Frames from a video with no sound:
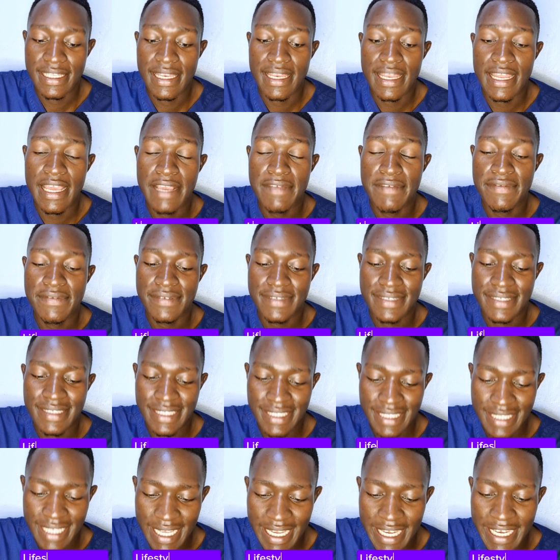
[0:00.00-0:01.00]

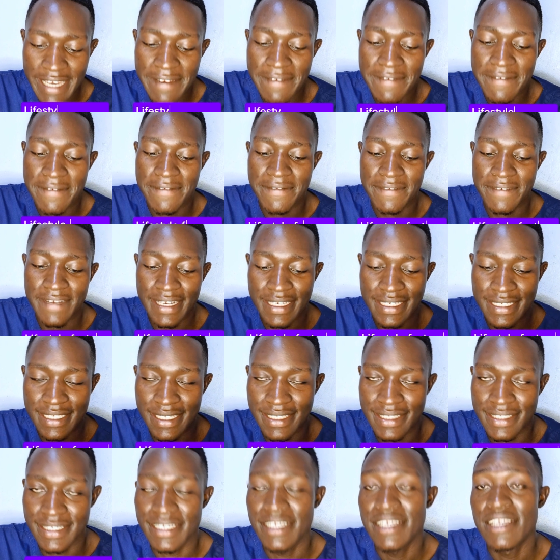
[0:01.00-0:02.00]
Lifestyle
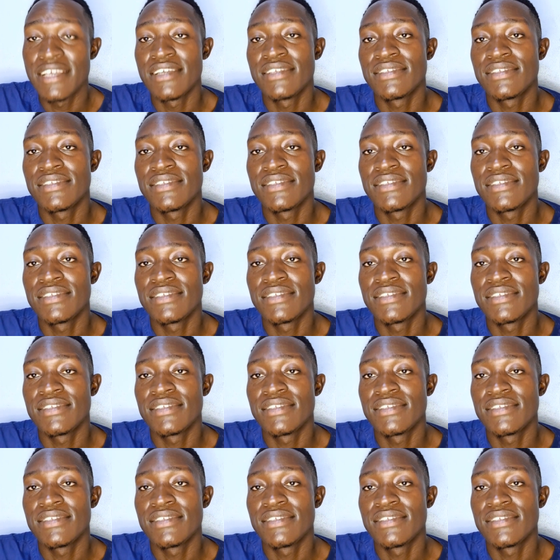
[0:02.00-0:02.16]
factors.